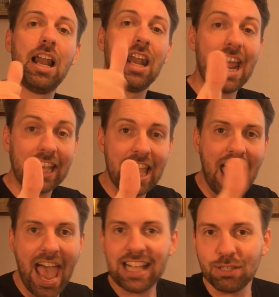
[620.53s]
like,
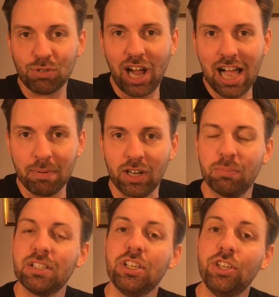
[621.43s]
and subscribe, and I hope
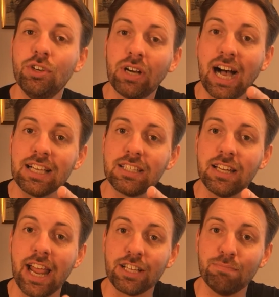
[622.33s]
I'll see you guys
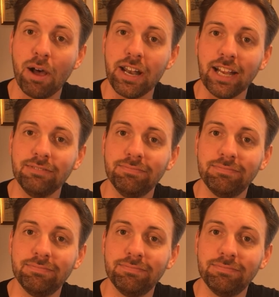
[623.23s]
next Monday.